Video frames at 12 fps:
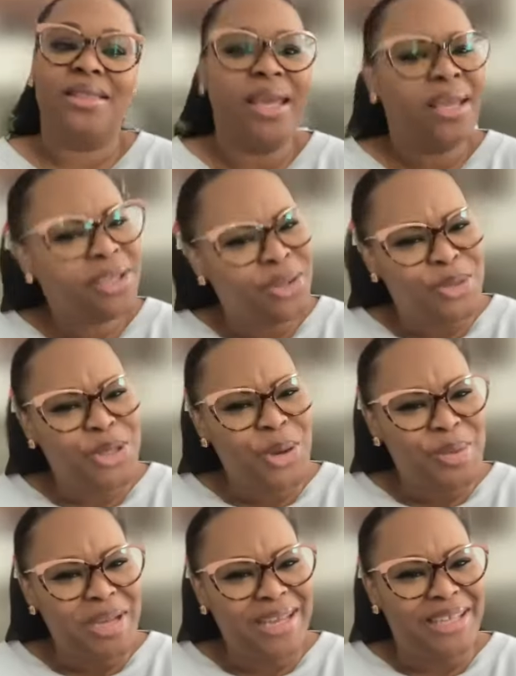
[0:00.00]
Thank you so
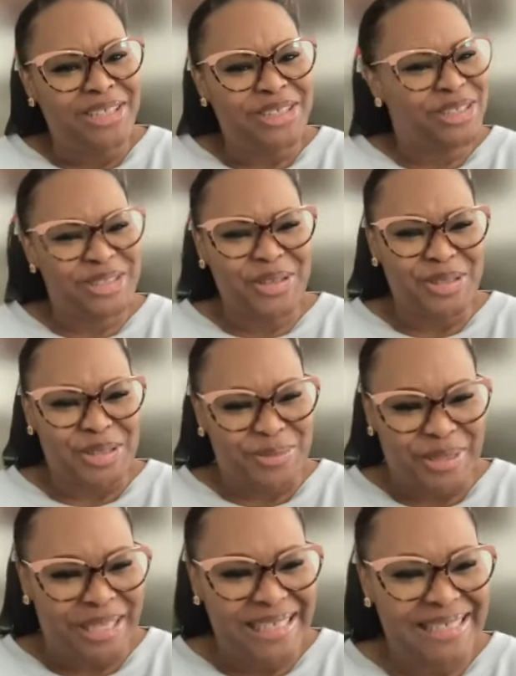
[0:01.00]
much. You're so
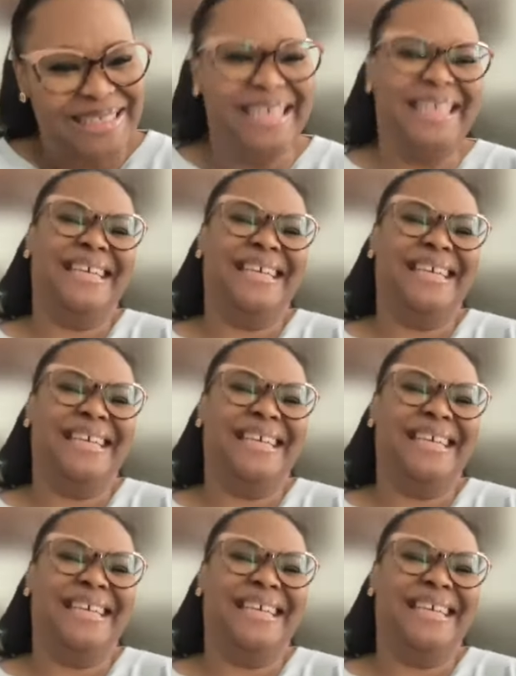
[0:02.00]
sweet.